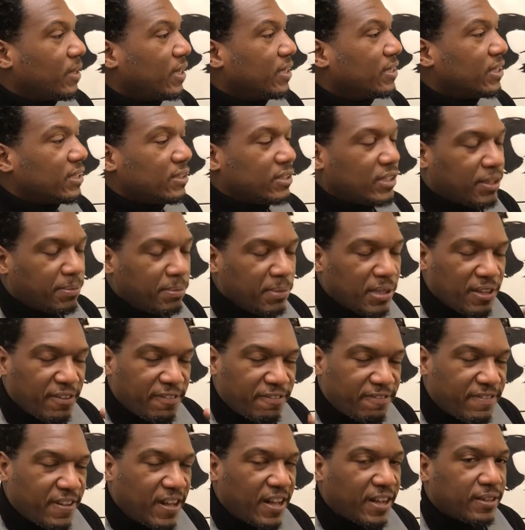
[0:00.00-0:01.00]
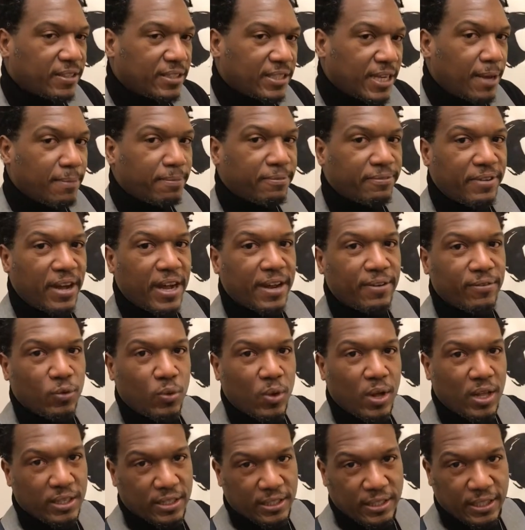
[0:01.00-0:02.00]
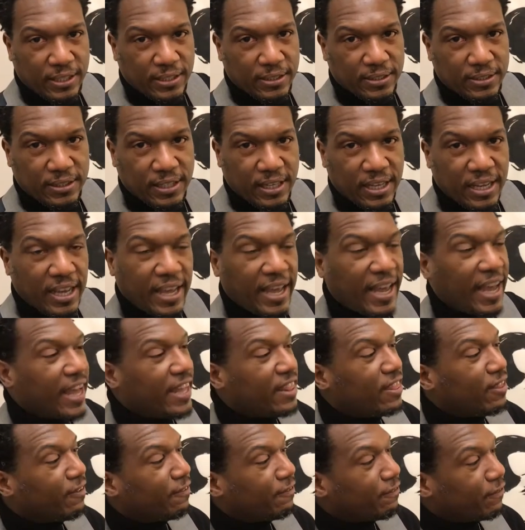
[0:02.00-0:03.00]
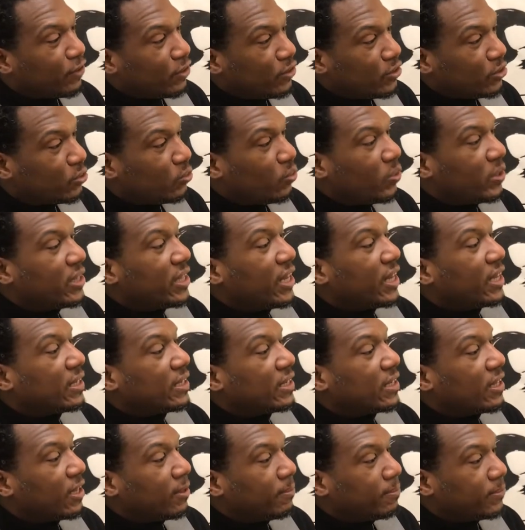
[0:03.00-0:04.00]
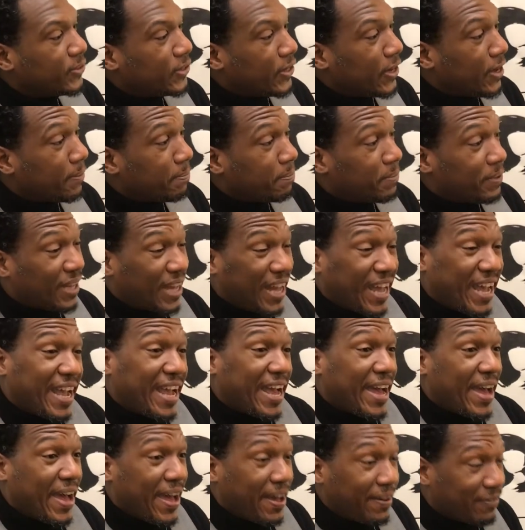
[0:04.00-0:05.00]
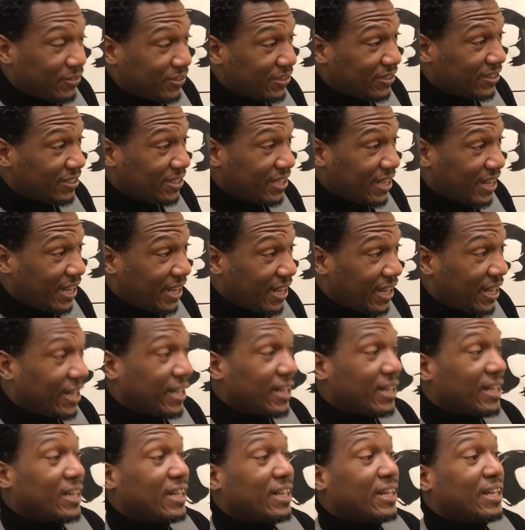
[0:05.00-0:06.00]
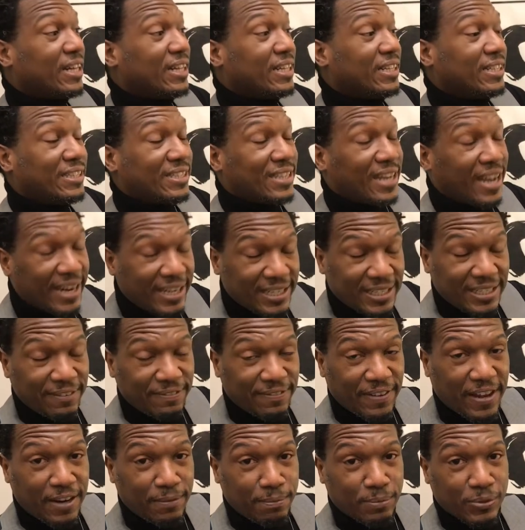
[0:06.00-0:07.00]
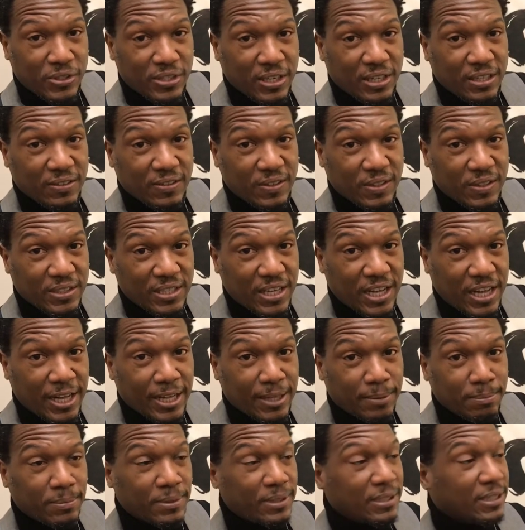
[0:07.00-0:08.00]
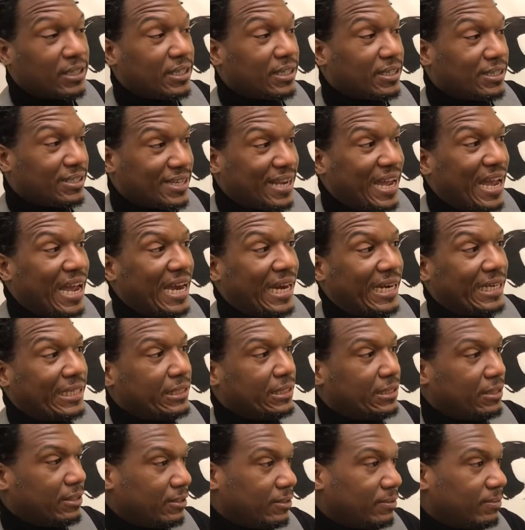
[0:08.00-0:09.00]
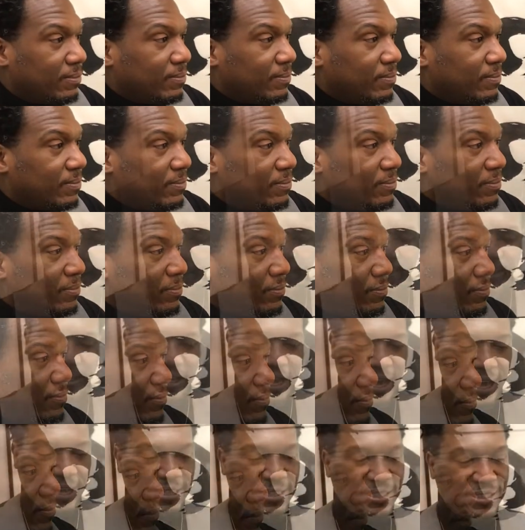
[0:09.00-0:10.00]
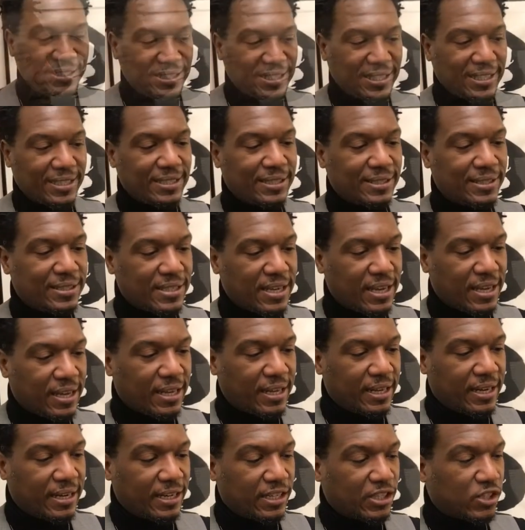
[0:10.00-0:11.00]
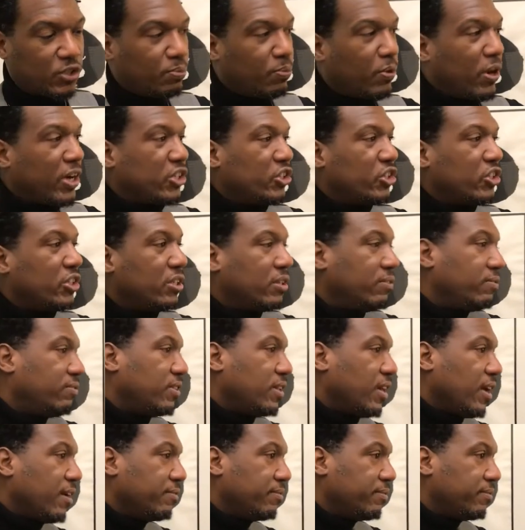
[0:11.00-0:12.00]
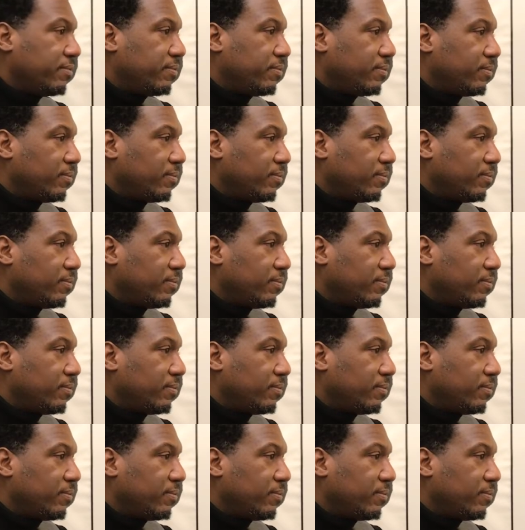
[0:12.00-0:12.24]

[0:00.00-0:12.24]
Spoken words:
I said, give me the top 5 qualities. And the first one that comes up, I have to say, 95% of the time, is kind. I mean, kindness is an expression of love,